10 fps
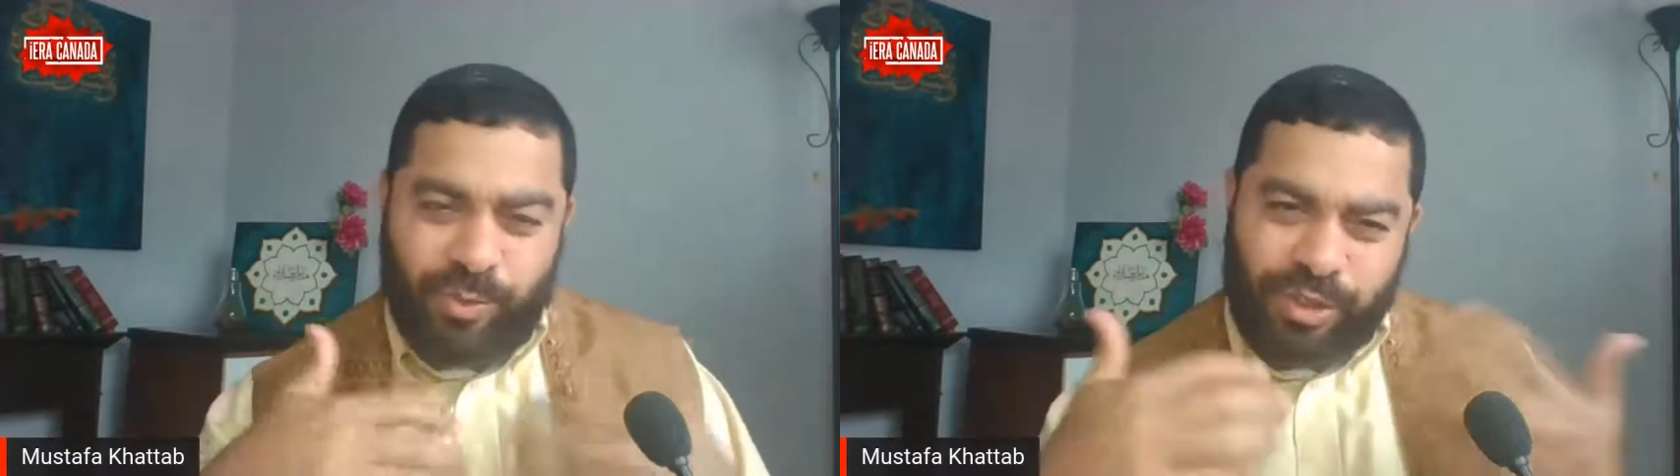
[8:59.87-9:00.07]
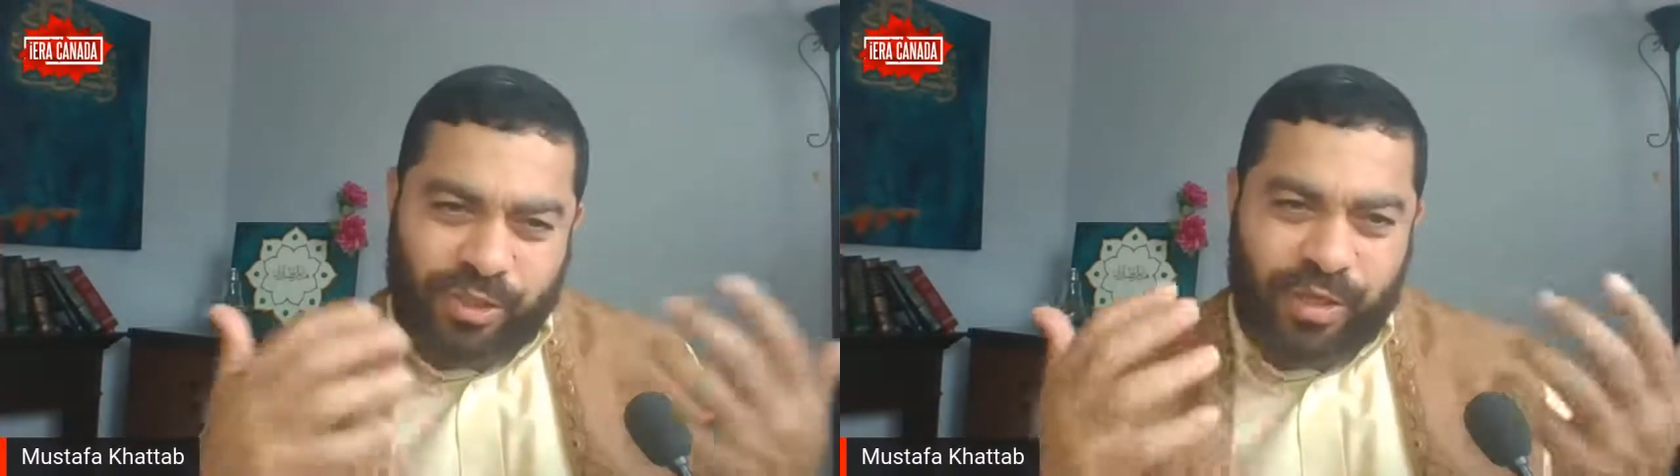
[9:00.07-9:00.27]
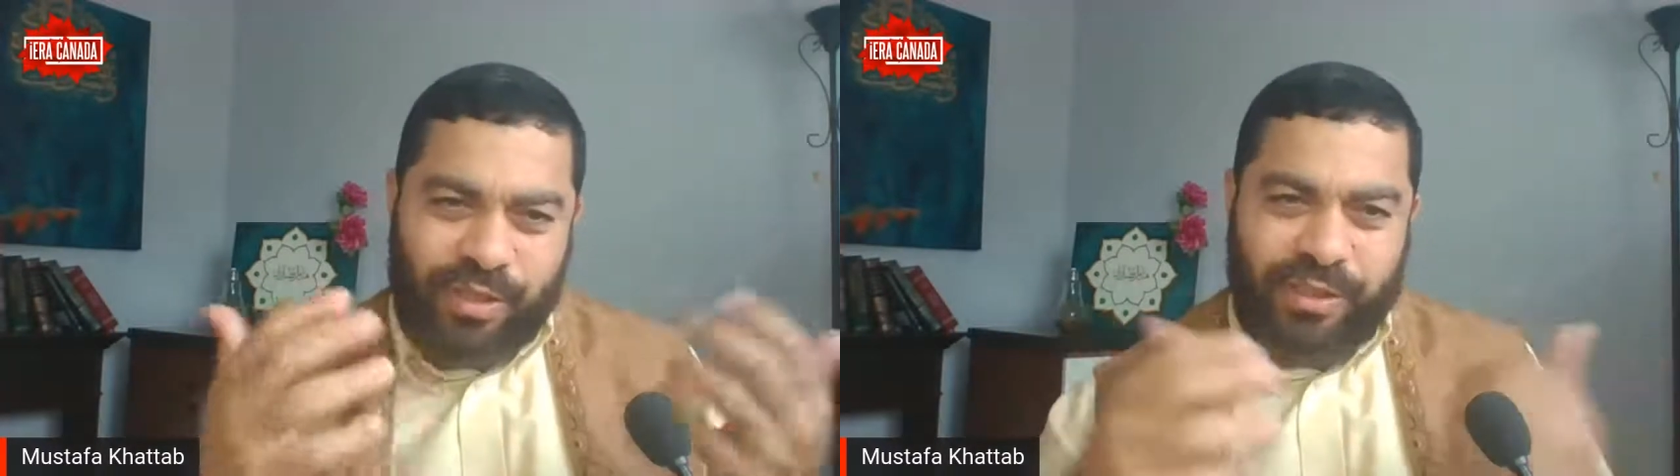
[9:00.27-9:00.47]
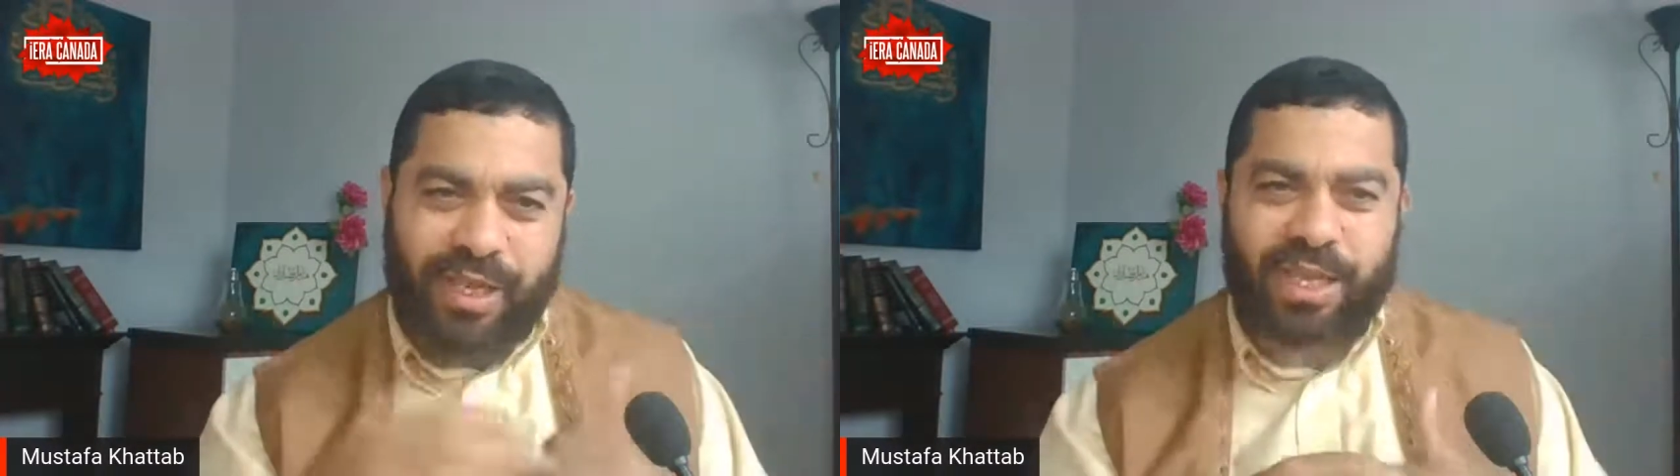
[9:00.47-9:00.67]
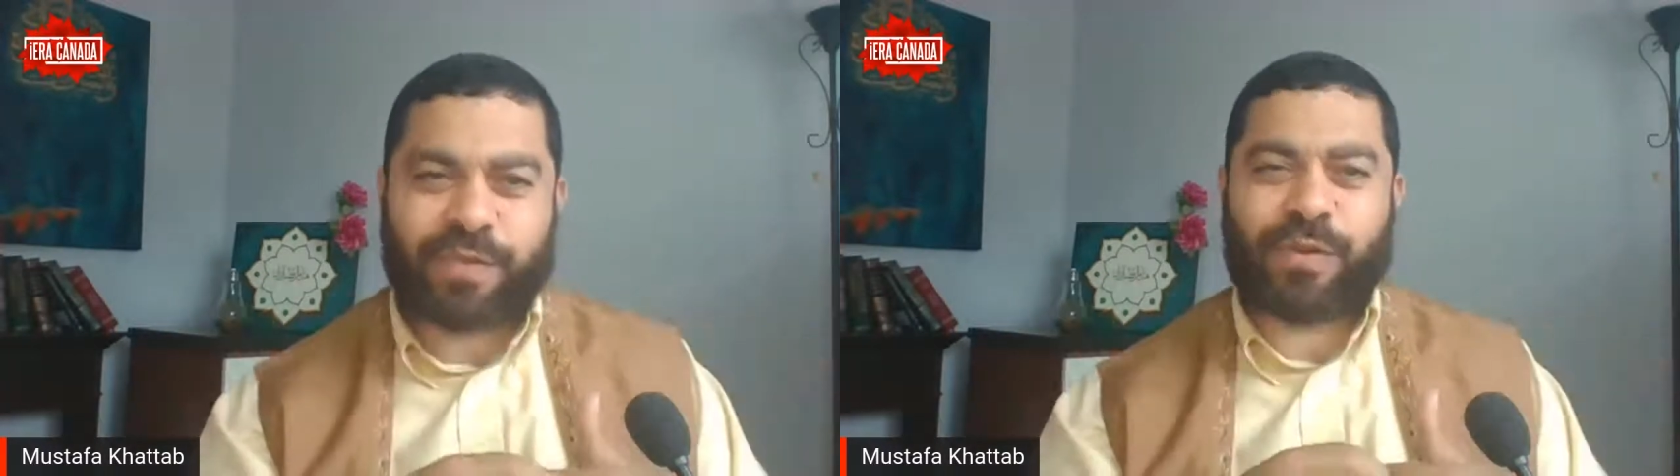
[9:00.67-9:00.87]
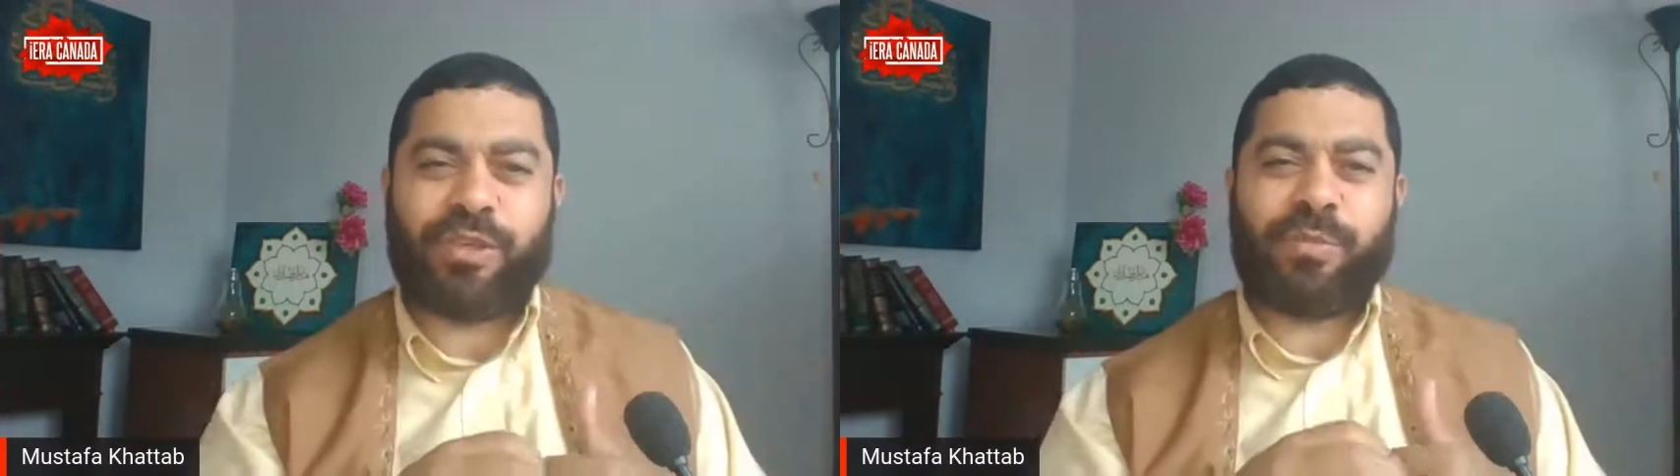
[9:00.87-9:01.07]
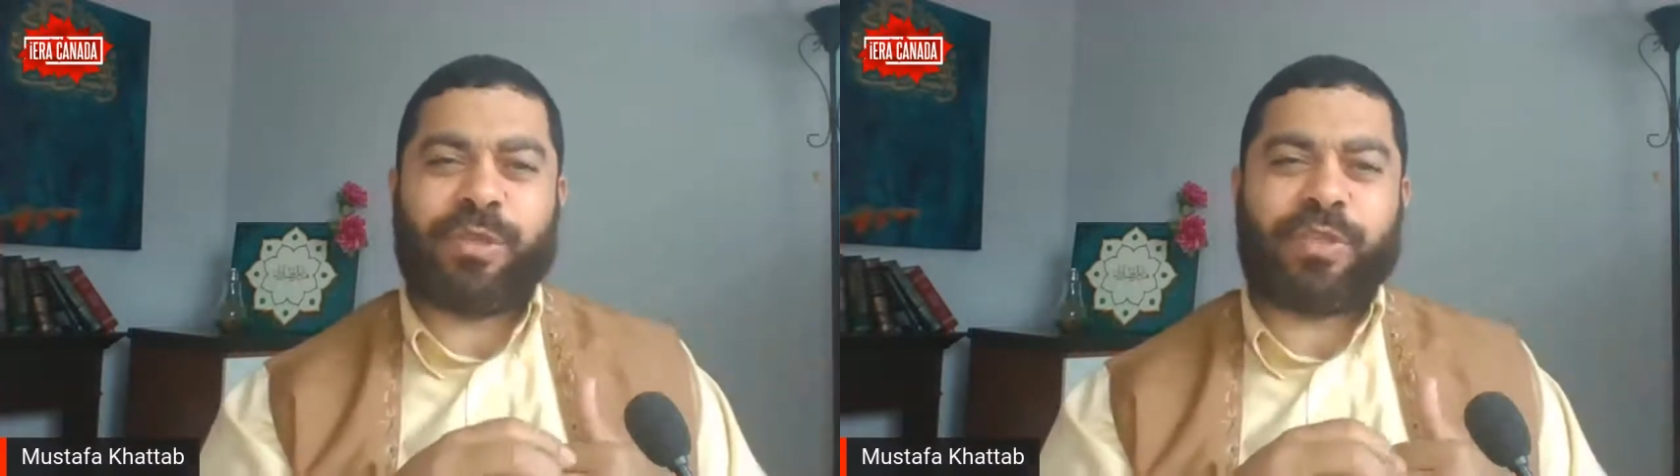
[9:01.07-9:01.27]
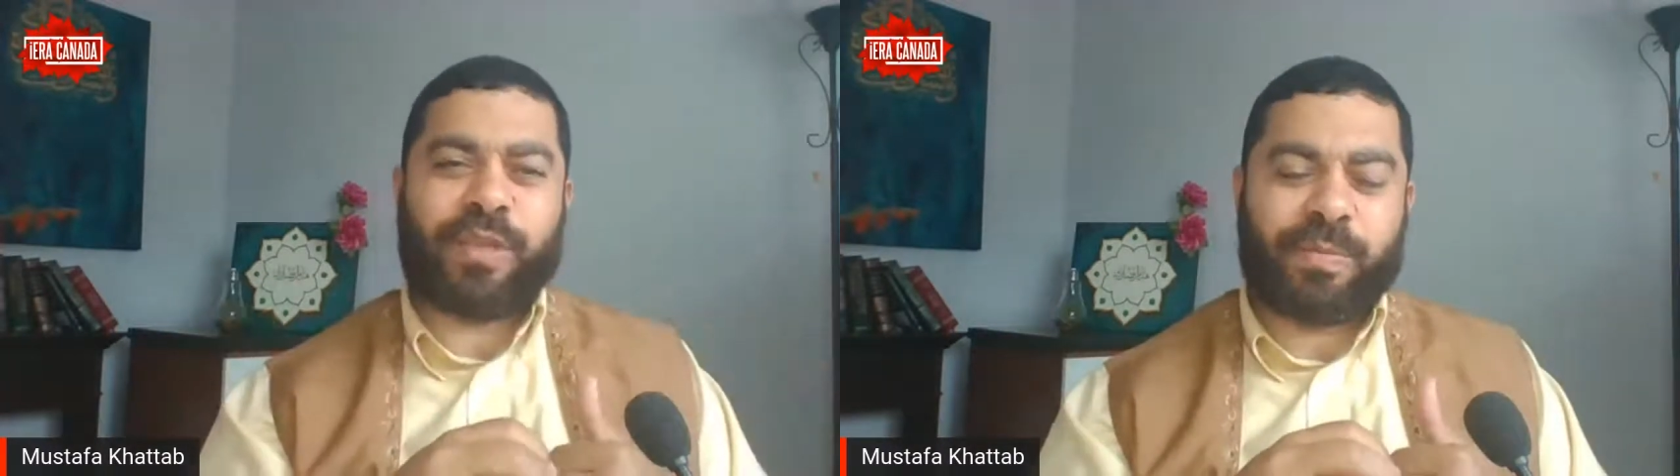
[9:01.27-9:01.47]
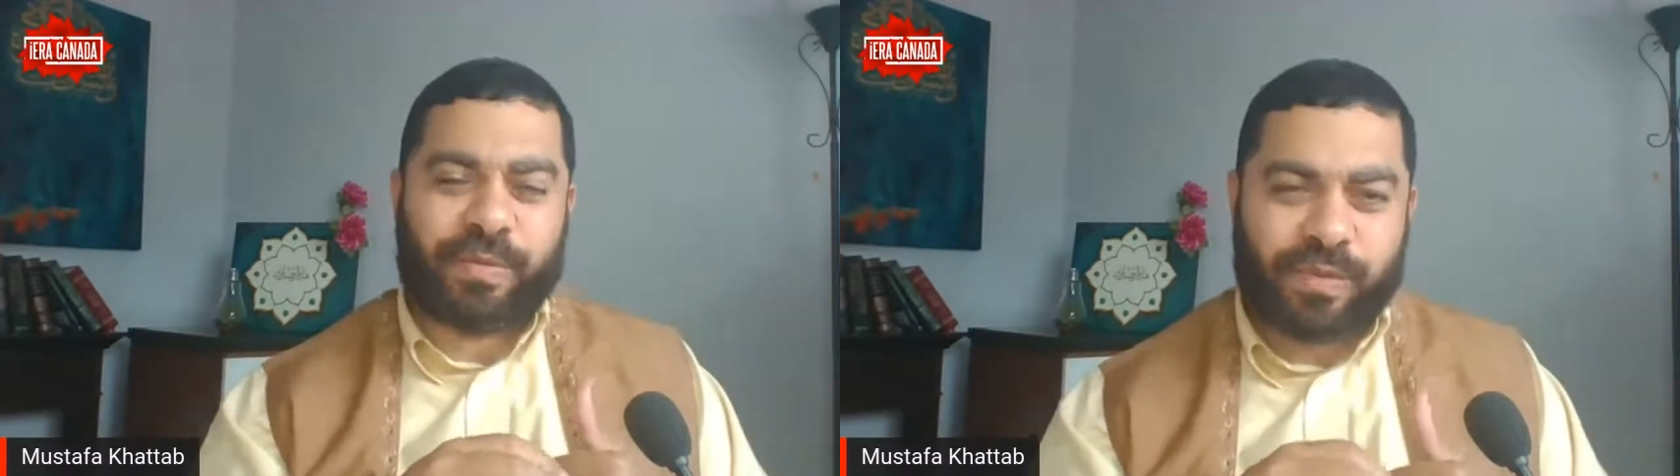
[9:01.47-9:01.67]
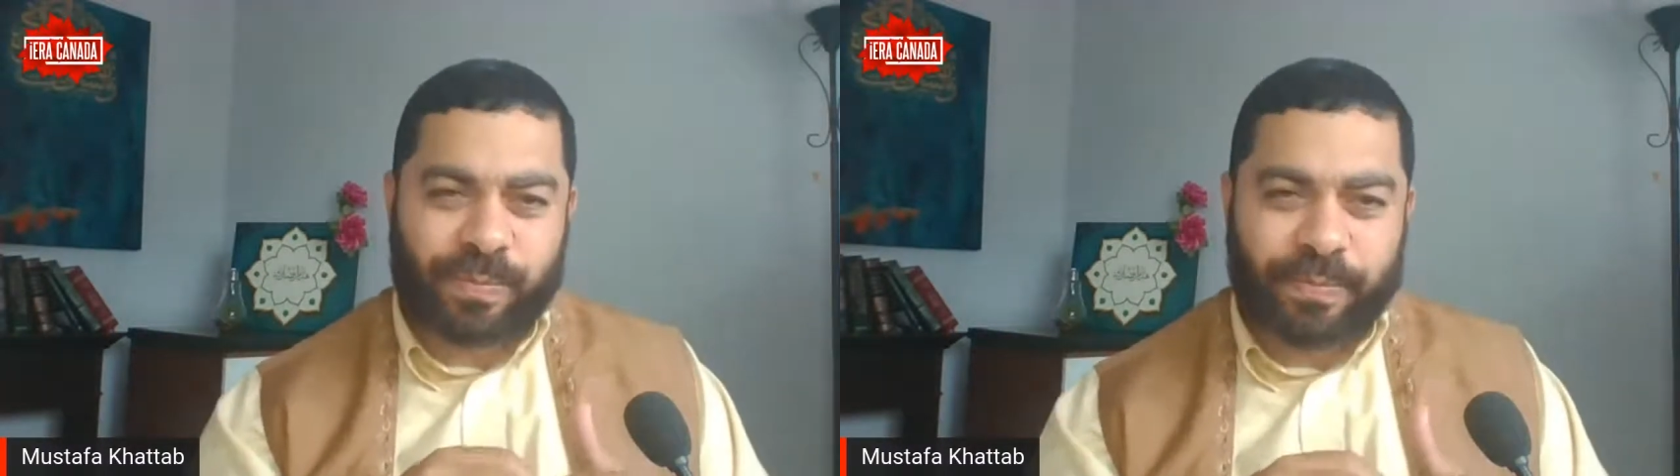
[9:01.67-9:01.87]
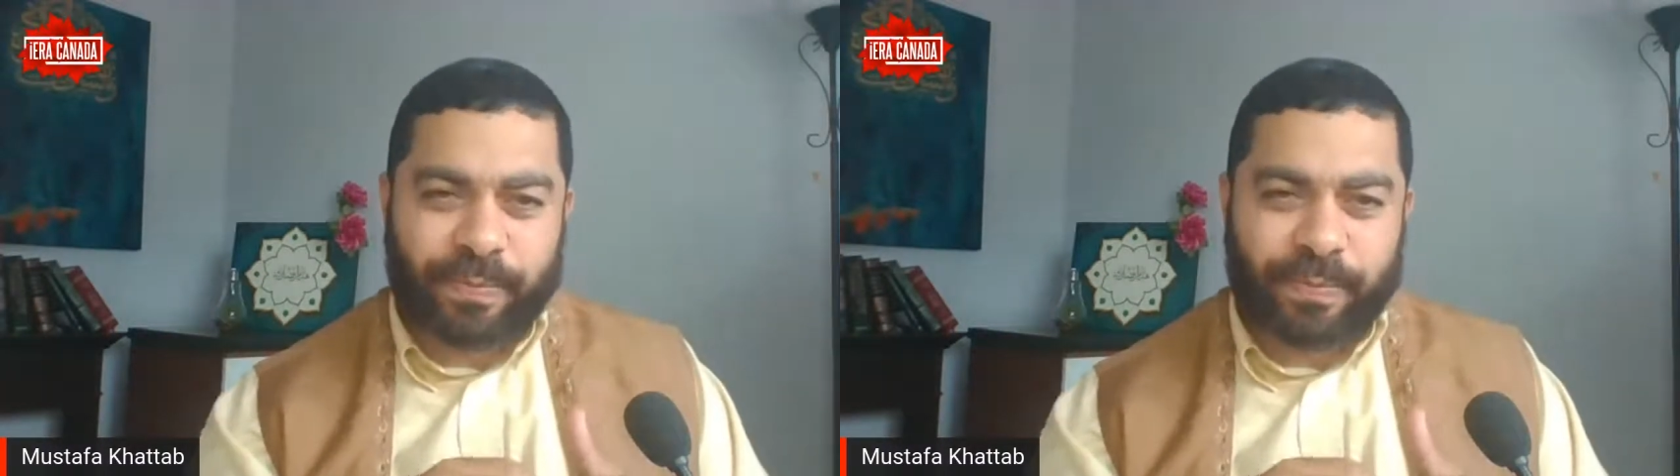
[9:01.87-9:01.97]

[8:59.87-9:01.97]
we started a class for new Muslims.